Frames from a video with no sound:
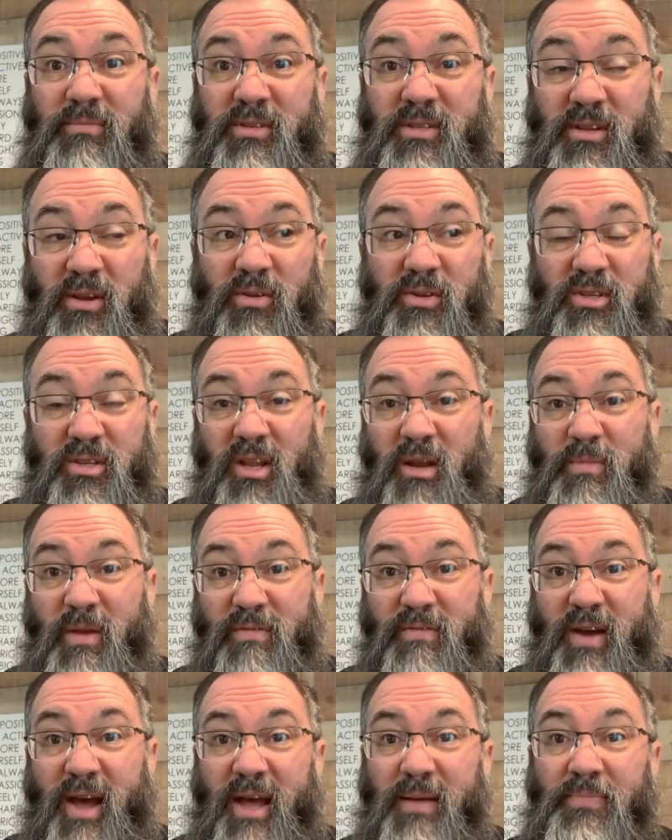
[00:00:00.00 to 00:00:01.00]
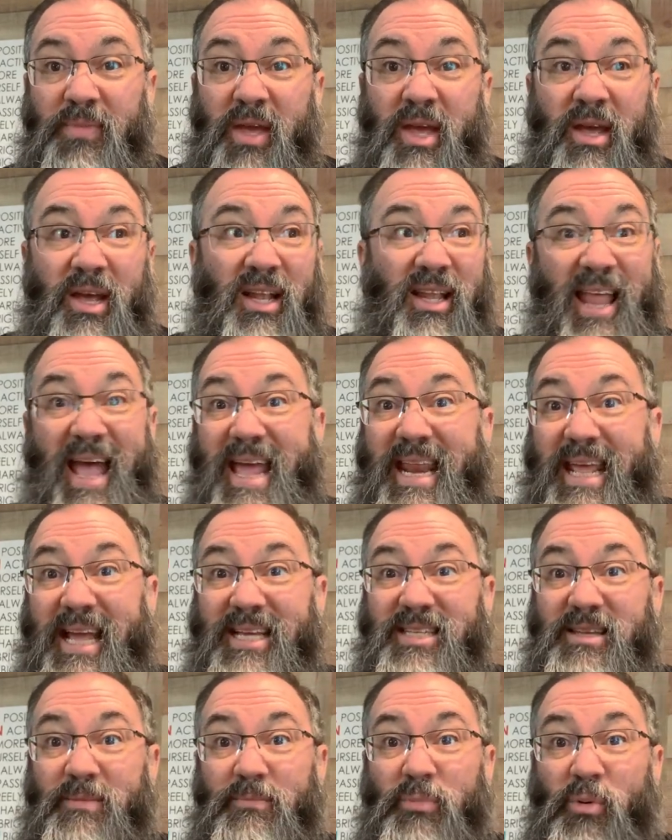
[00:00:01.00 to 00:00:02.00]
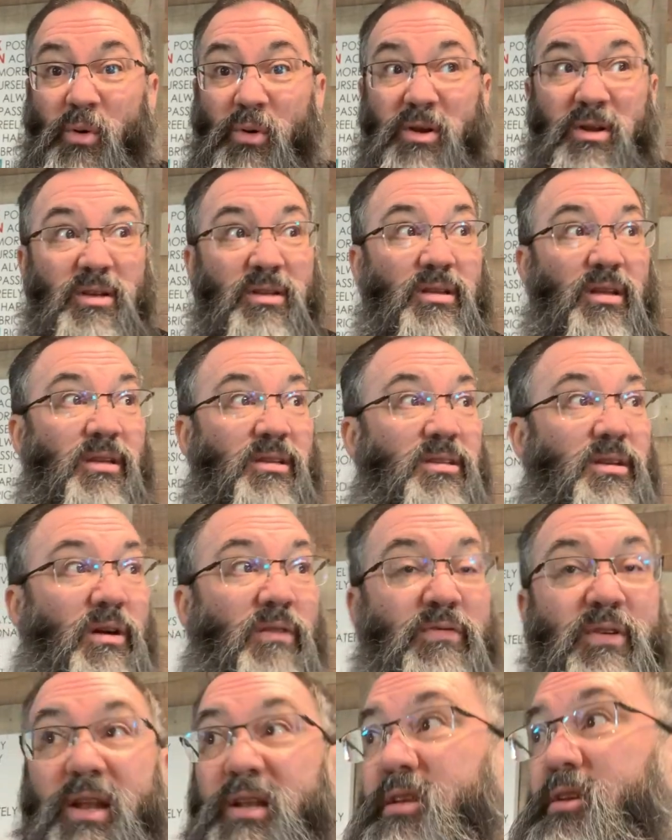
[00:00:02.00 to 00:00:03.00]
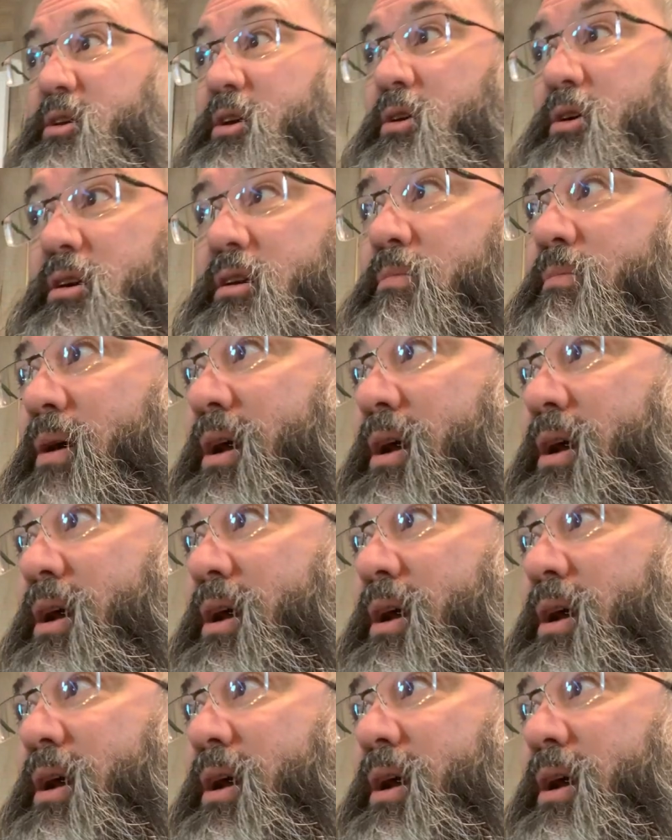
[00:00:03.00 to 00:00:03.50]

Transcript: So it's going to be fine. Lighting is important. So if you have turned